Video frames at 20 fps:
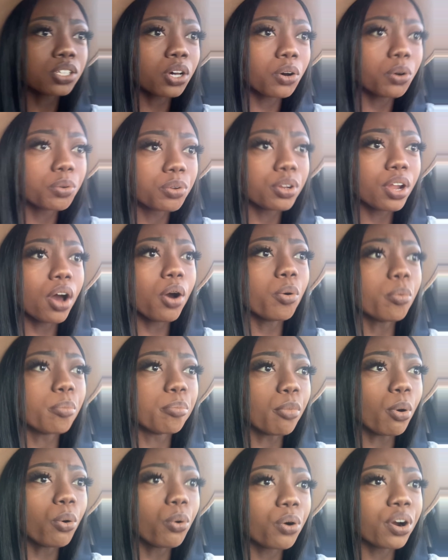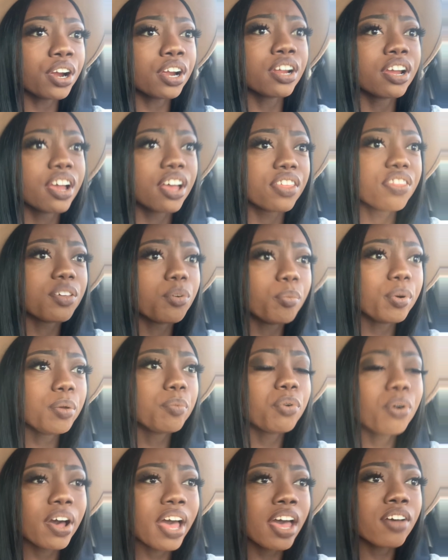told no more than we
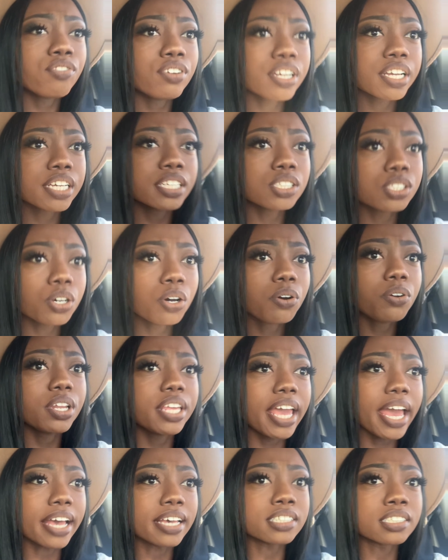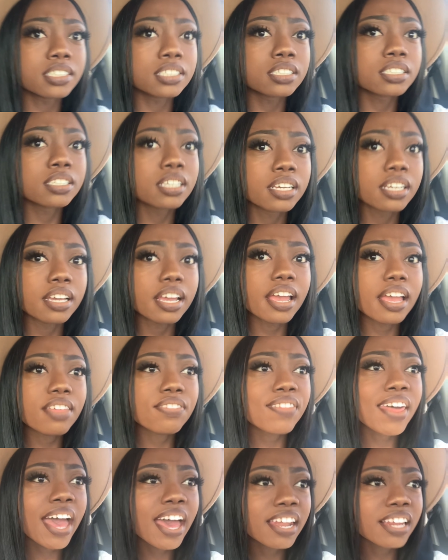will ever get told yes.
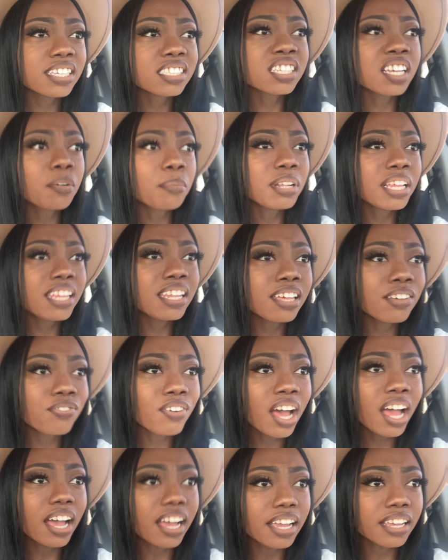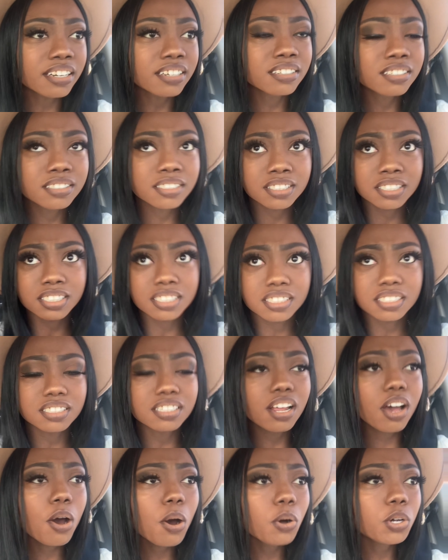And that is completely fine.
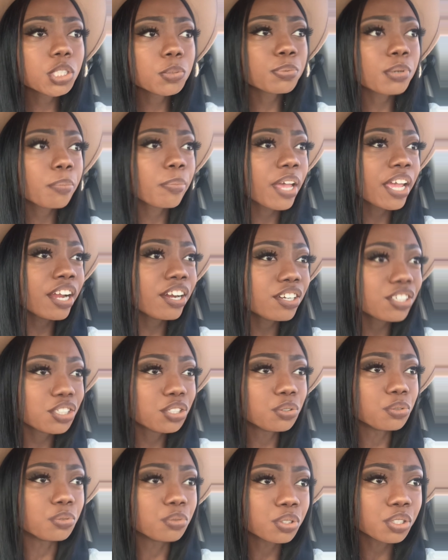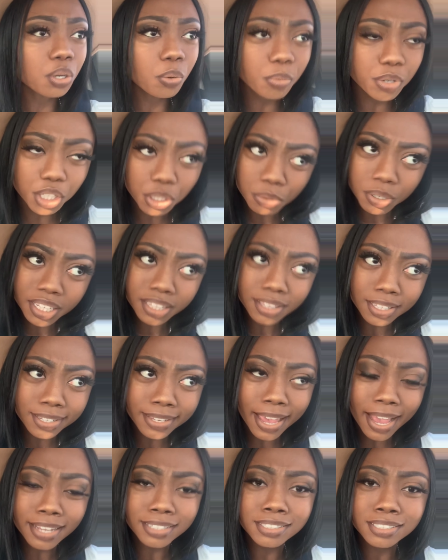No's prepare you. So when you get the
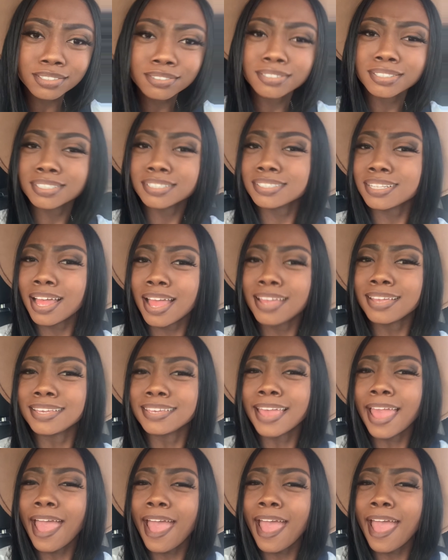yes, you're just like, yes.